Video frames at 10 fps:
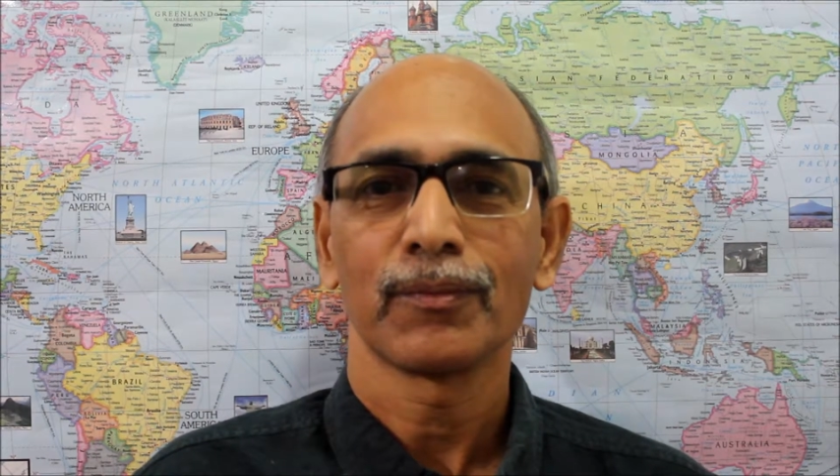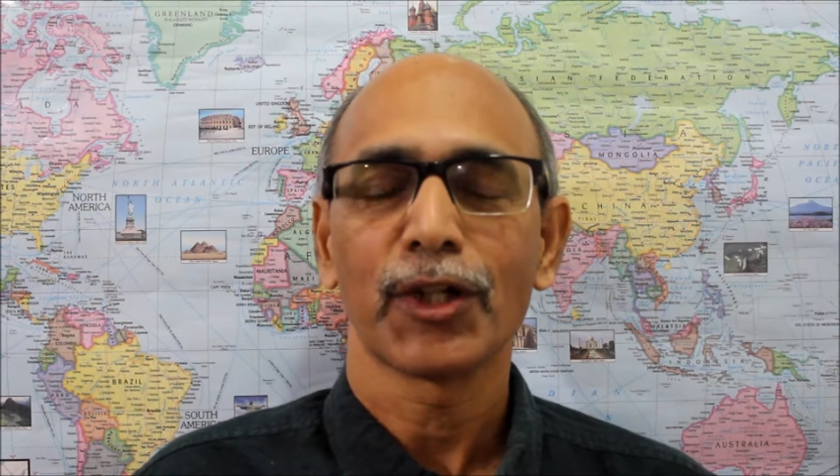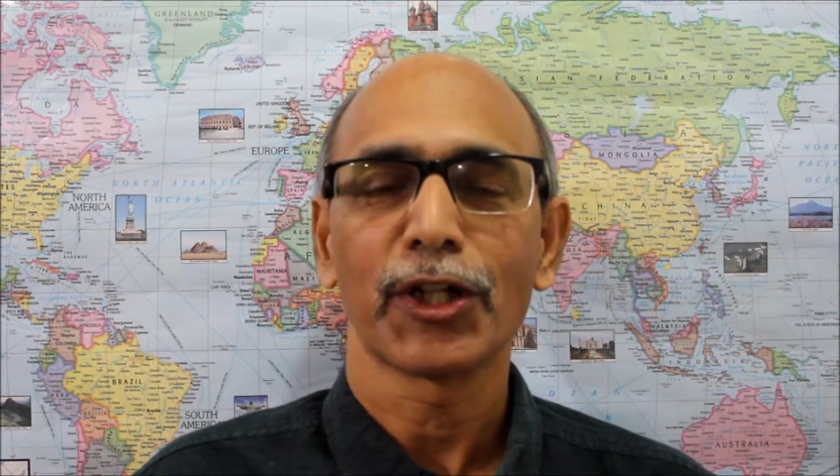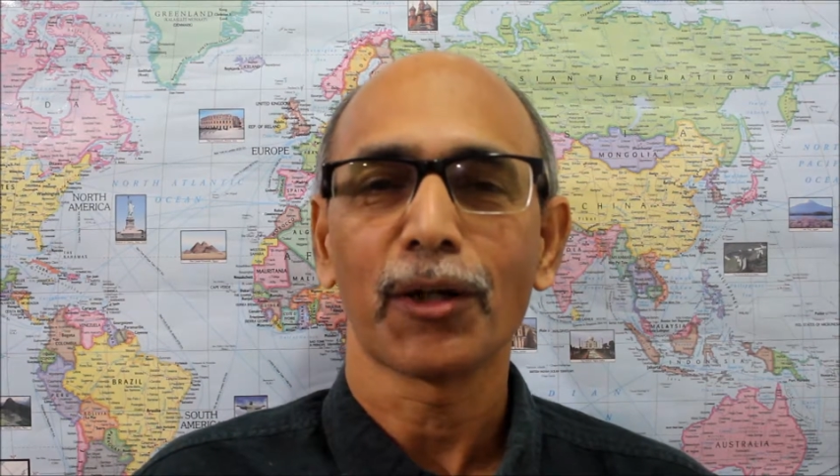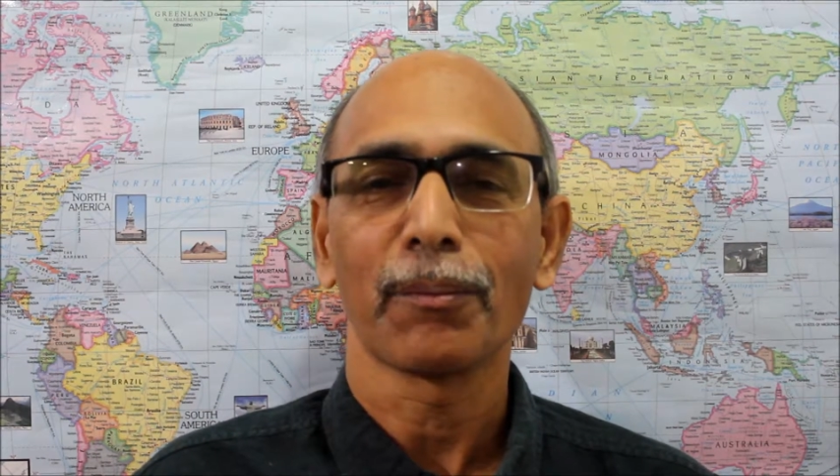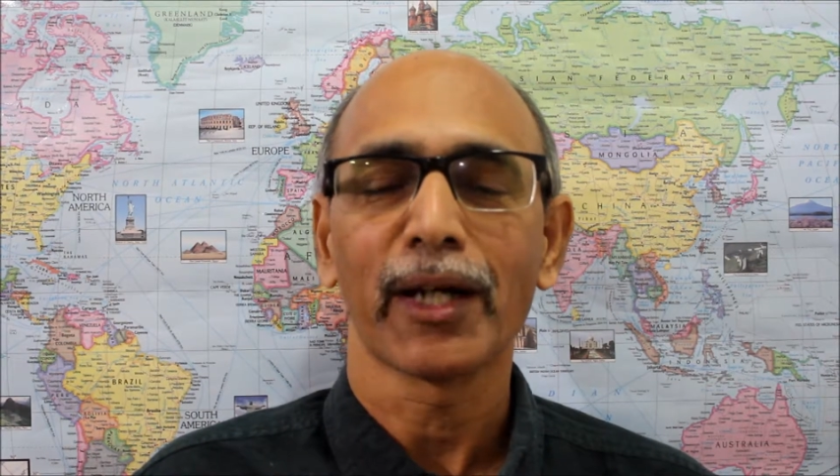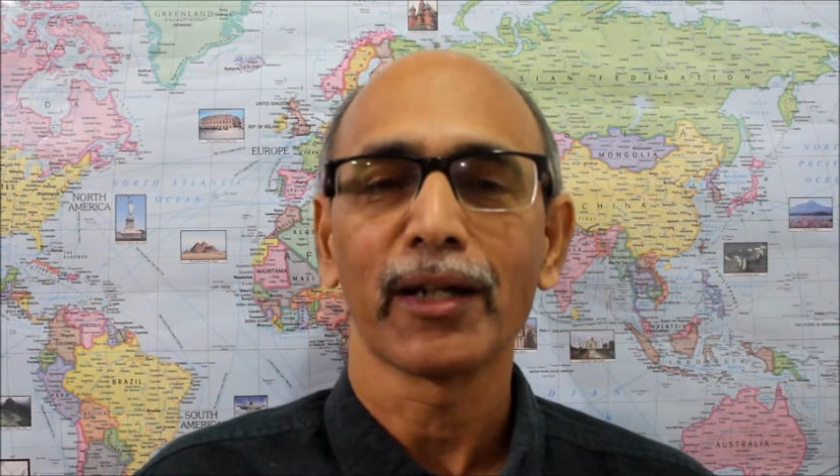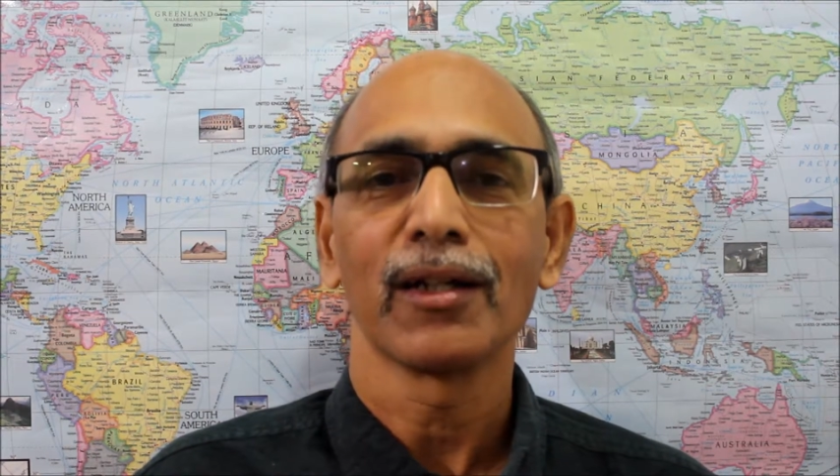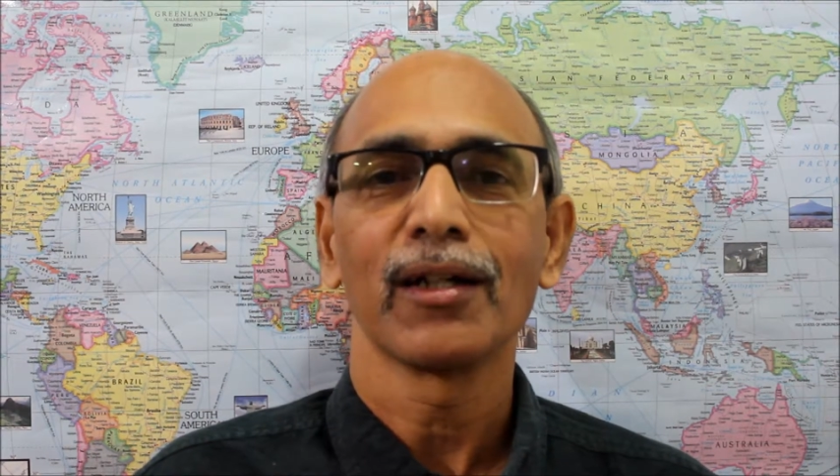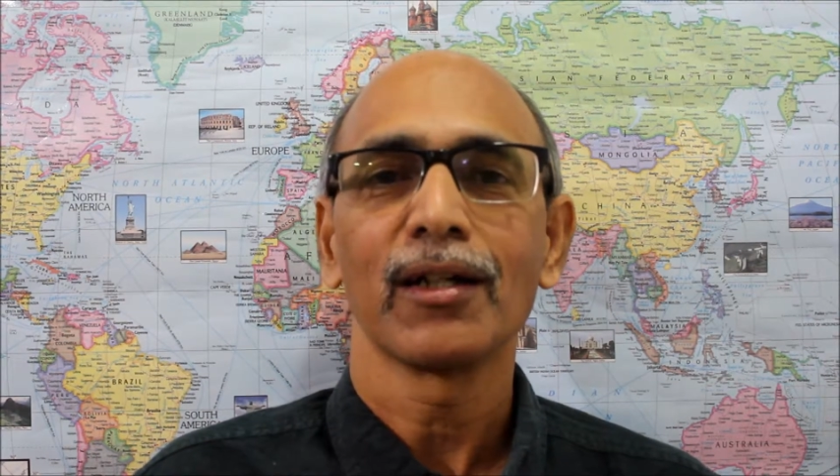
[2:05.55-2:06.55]
written
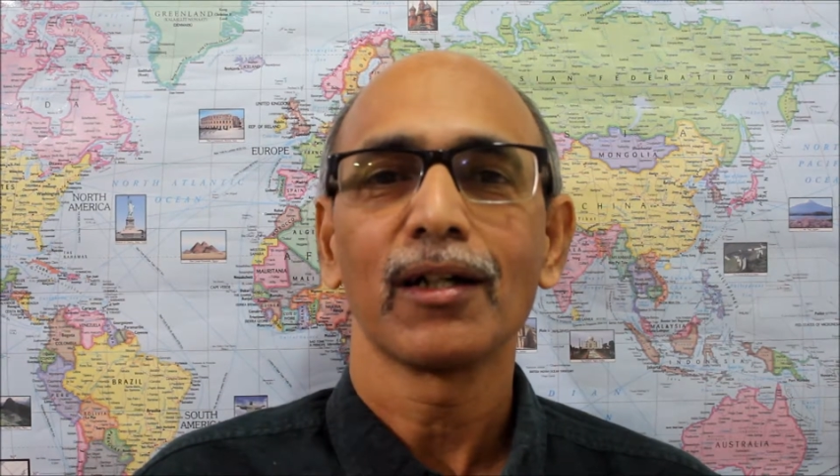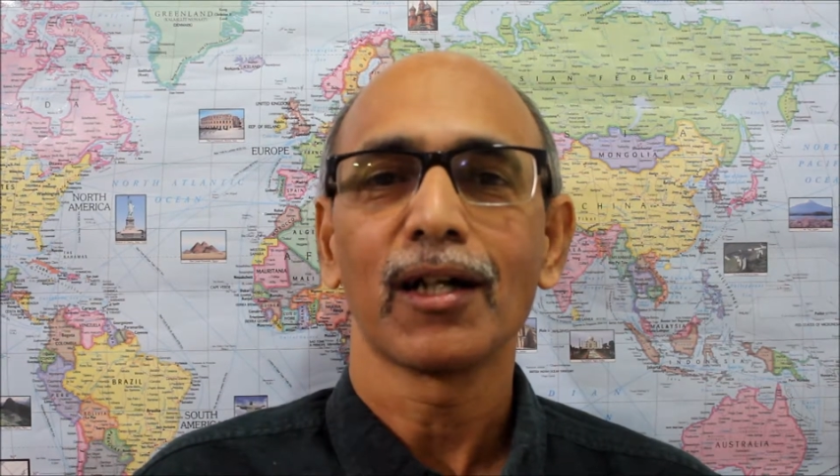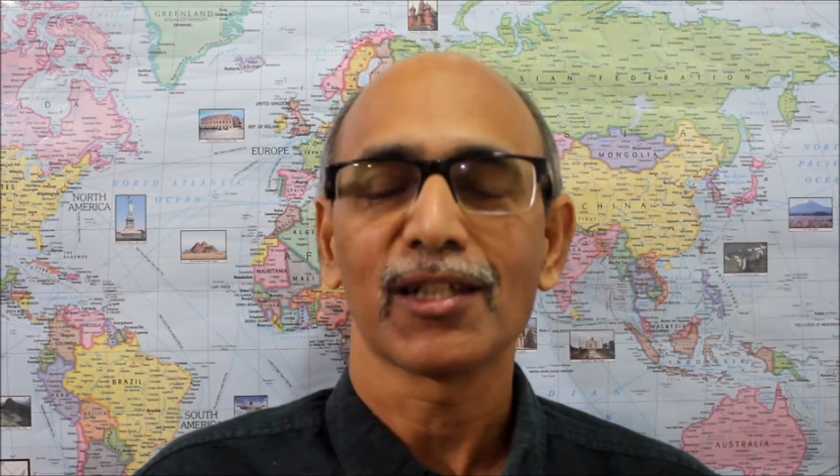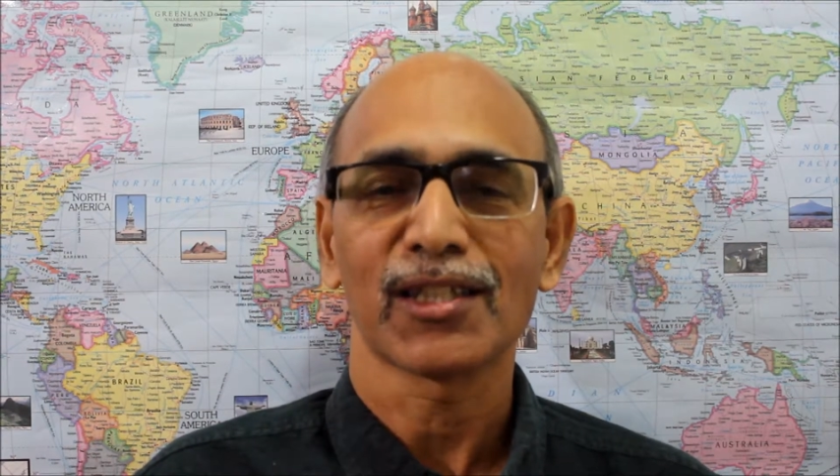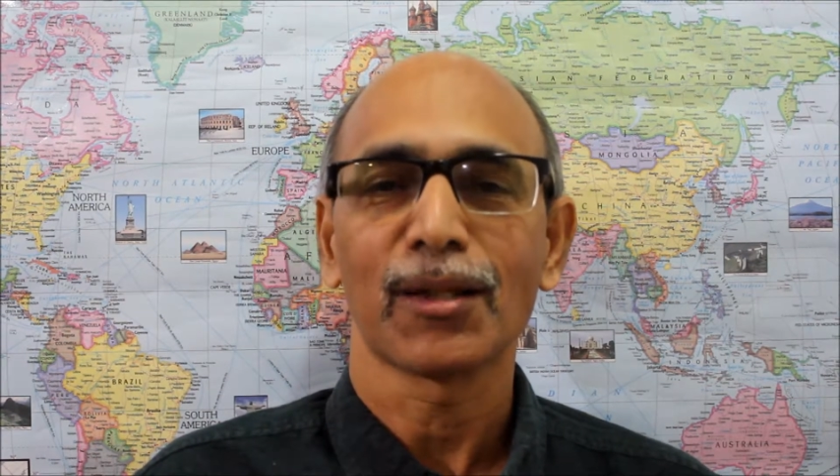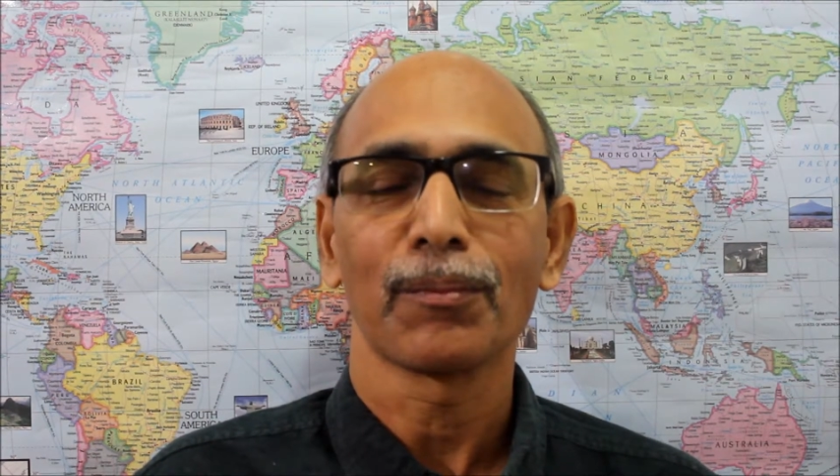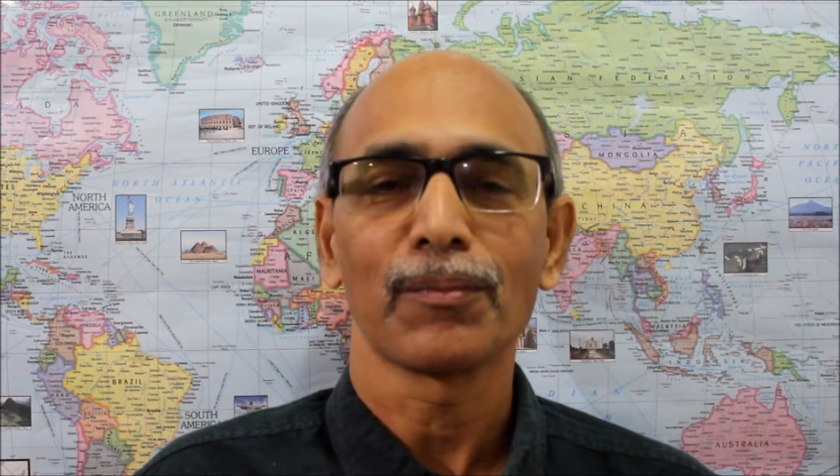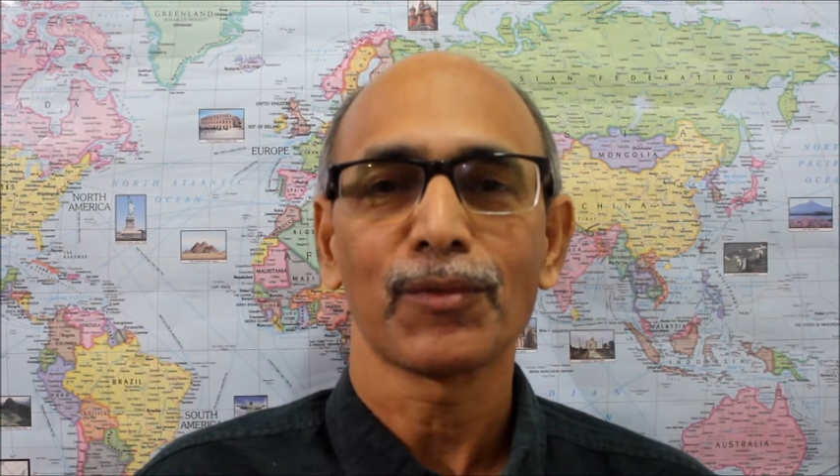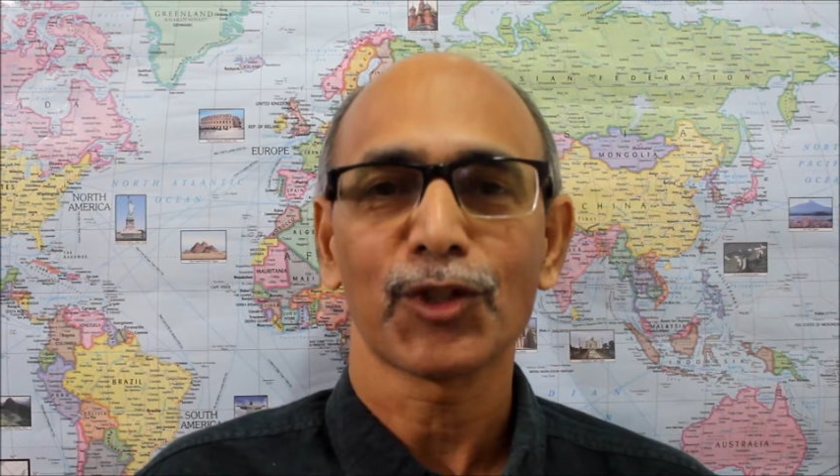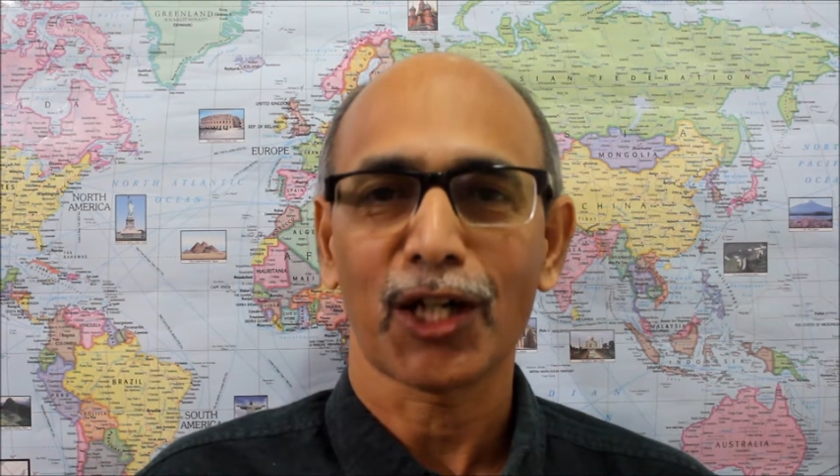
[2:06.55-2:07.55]
by Aslam
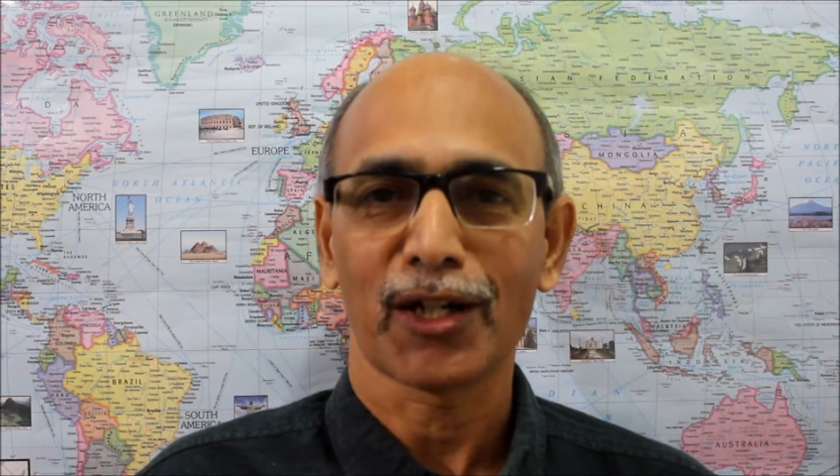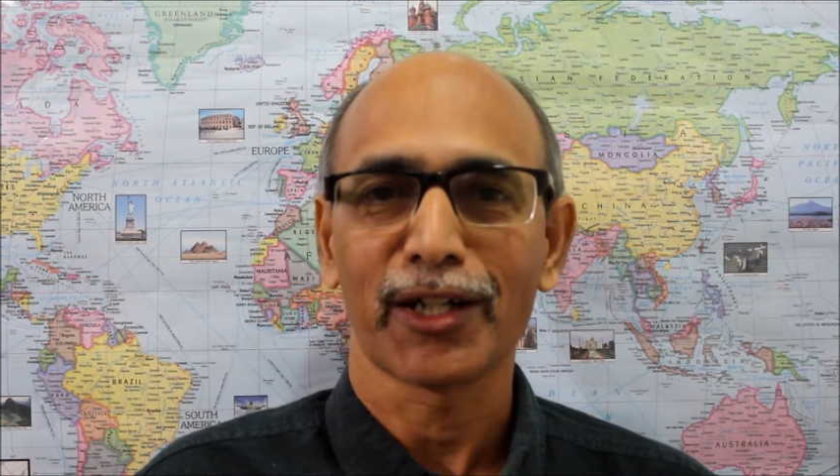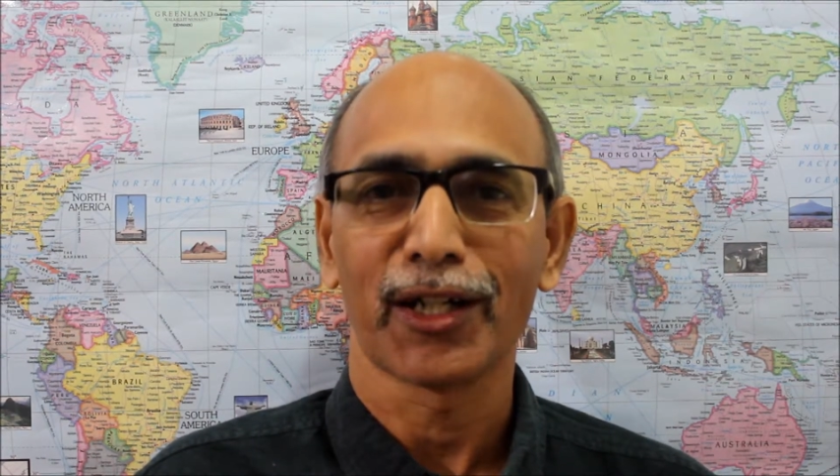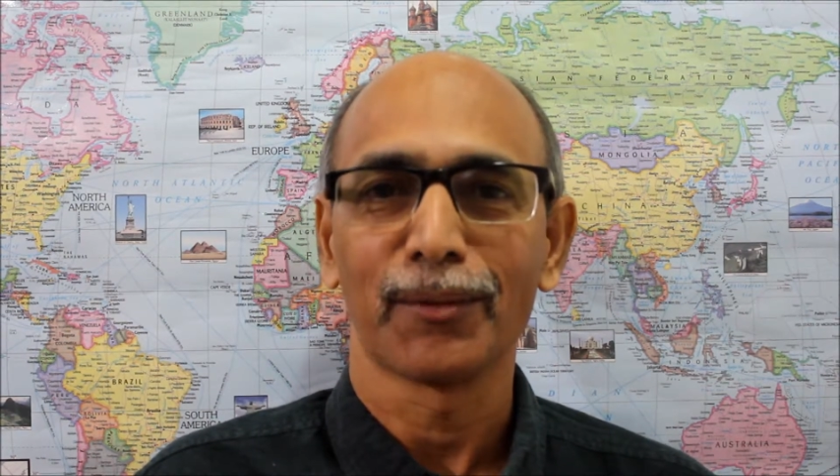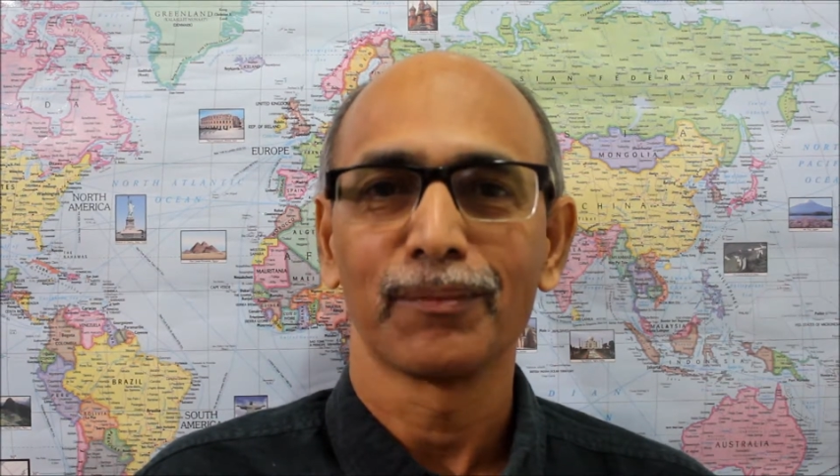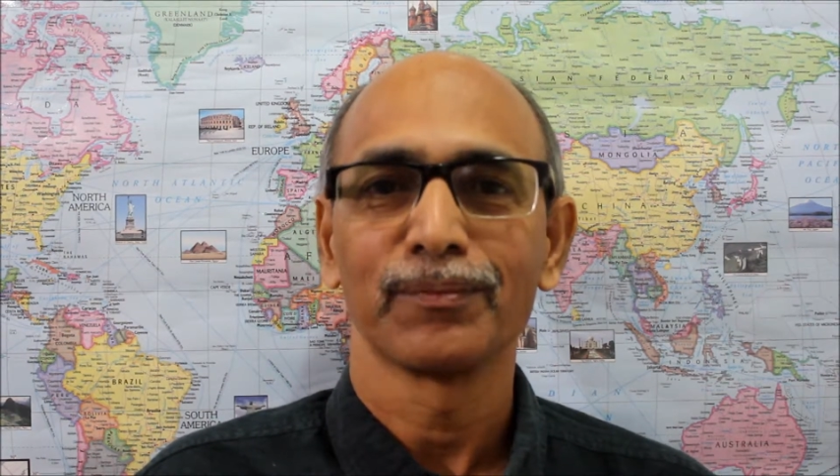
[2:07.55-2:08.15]
Charania.